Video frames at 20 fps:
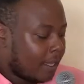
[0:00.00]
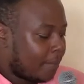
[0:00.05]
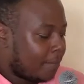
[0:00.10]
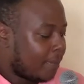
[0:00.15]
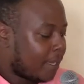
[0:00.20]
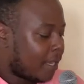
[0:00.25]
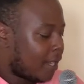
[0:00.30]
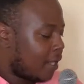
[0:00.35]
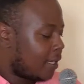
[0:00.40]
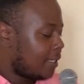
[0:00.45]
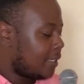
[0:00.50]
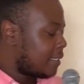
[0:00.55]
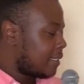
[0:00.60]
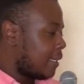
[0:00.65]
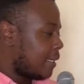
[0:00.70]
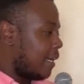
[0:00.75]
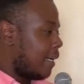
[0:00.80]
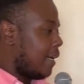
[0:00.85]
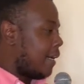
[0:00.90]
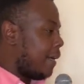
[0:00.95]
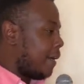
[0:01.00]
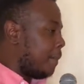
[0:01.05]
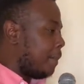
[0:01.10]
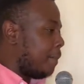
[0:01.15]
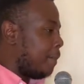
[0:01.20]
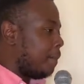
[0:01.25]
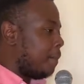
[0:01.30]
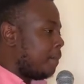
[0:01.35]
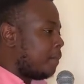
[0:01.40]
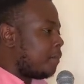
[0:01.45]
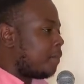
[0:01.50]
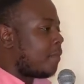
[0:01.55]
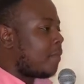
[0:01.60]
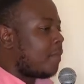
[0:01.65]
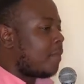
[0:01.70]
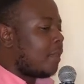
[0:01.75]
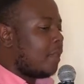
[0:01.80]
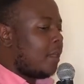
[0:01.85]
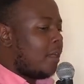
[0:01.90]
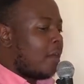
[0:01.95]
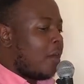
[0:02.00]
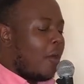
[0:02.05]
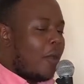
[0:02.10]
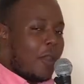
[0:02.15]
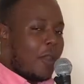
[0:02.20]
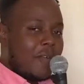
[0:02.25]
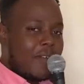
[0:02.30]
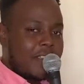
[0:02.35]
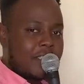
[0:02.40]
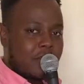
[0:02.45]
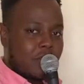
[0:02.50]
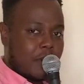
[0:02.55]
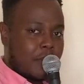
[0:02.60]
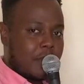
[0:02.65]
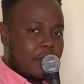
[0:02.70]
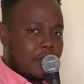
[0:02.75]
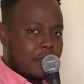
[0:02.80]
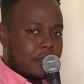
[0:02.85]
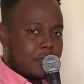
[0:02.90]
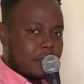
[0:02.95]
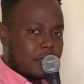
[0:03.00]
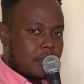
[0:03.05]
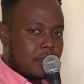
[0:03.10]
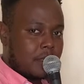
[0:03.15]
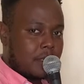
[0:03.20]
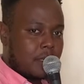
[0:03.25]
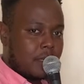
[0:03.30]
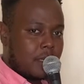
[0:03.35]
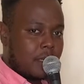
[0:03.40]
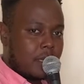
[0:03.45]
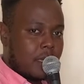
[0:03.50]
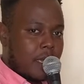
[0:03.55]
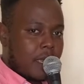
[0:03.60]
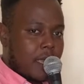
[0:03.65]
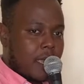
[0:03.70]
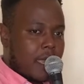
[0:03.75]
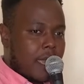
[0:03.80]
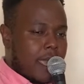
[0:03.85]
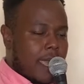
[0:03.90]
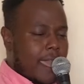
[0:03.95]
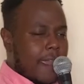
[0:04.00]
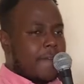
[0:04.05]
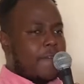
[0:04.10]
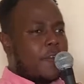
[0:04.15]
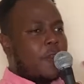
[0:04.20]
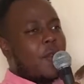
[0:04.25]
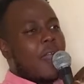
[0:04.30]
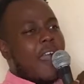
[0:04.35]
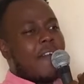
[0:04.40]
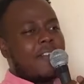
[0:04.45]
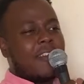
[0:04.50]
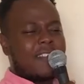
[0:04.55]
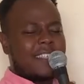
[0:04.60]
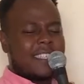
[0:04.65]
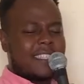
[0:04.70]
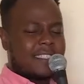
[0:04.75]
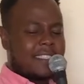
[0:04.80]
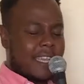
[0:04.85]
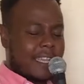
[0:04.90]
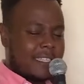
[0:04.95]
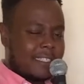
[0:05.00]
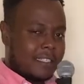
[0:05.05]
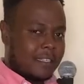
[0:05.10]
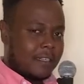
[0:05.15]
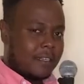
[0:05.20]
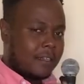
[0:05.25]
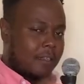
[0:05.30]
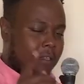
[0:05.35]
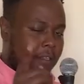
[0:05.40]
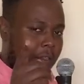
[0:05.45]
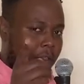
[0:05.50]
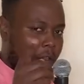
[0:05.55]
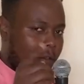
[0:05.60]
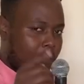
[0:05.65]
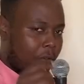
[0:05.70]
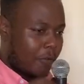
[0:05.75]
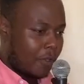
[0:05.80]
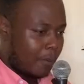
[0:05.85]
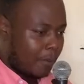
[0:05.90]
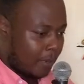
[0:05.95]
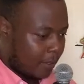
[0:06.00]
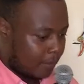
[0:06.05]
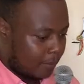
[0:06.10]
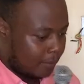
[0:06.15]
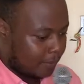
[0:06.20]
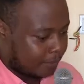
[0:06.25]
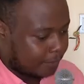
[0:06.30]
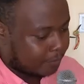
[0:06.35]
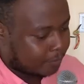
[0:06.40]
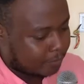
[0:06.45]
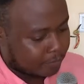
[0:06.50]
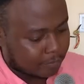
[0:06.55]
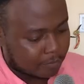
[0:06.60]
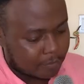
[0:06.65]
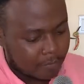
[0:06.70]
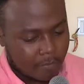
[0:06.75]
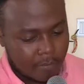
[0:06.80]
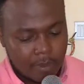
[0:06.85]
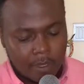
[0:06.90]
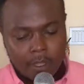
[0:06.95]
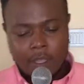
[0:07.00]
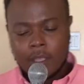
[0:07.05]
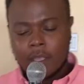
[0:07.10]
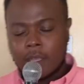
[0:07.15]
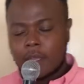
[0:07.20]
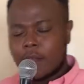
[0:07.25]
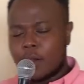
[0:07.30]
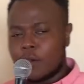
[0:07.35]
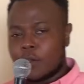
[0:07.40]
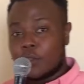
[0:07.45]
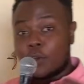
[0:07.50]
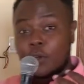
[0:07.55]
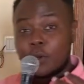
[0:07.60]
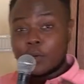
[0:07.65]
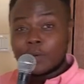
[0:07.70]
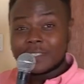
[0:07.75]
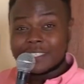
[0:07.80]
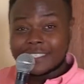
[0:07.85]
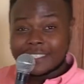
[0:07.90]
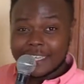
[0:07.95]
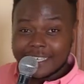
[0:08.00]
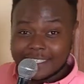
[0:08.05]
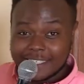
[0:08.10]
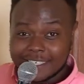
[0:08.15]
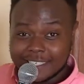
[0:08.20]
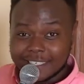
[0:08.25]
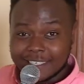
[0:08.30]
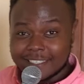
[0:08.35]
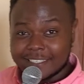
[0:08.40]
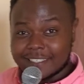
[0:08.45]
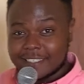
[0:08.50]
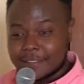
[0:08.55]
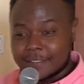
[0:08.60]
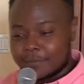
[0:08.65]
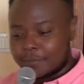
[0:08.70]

Because all of us are criminals. If you have ever sexted, you're a criminal. Oh, you don't know what sexting is.